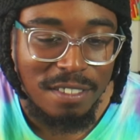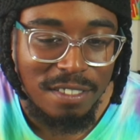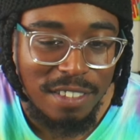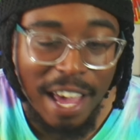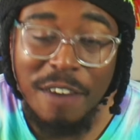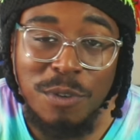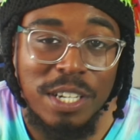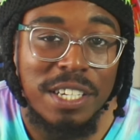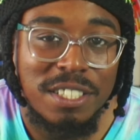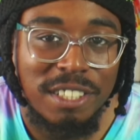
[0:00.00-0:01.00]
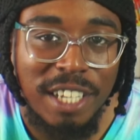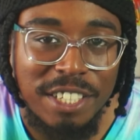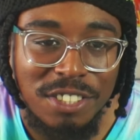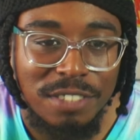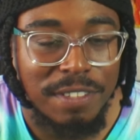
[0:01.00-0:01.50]
they have really good
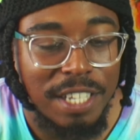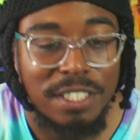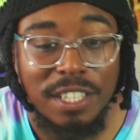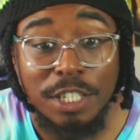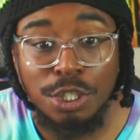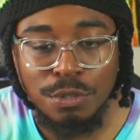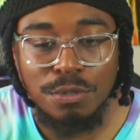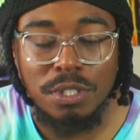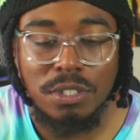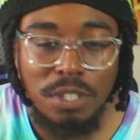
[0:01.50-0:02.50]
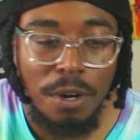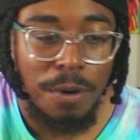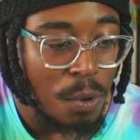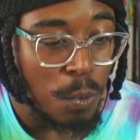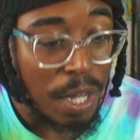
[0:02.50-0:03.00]
selections of things that they choose. So
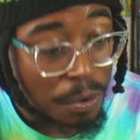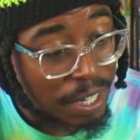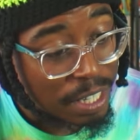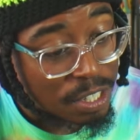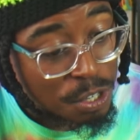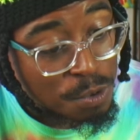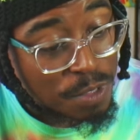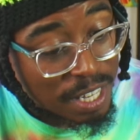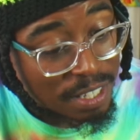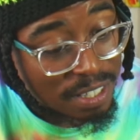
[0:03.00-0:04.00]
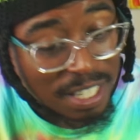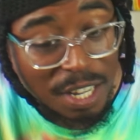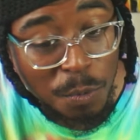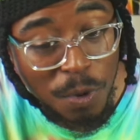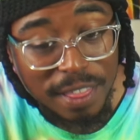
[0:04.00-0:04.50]
we gonna get to this, see
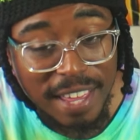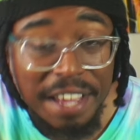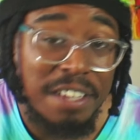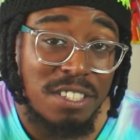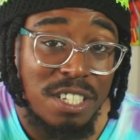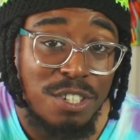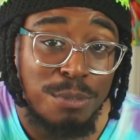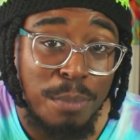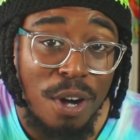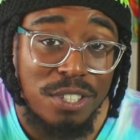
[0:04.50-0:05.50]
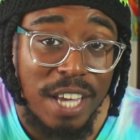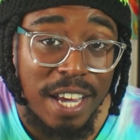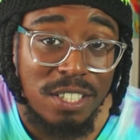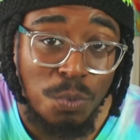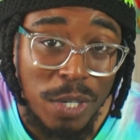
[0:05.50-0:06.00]
what they consider boss
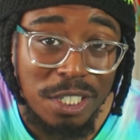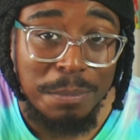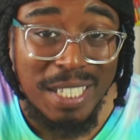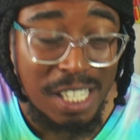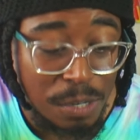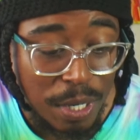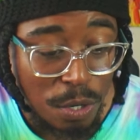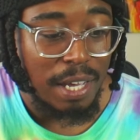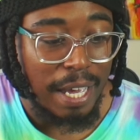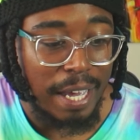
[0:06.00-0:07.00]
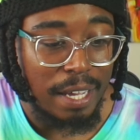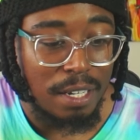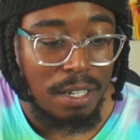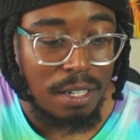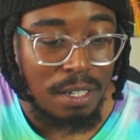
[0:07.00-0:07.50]
ass witch material, and
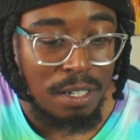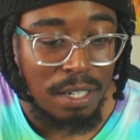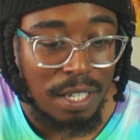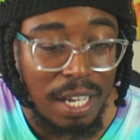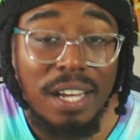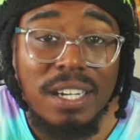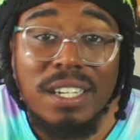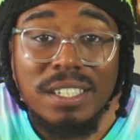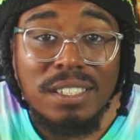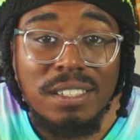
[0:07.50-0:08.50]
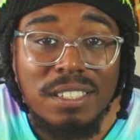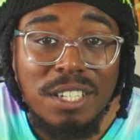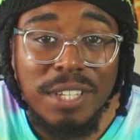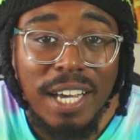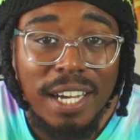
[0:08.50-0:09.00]
yeah, let's see what
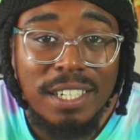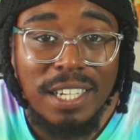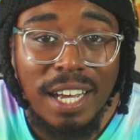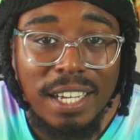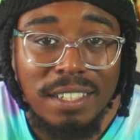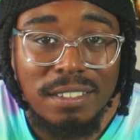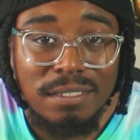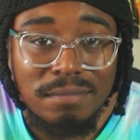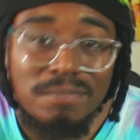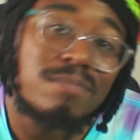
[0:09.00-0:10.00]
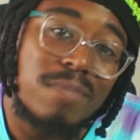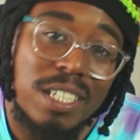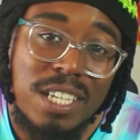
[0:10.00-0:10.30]
they got cooking. All right, let's get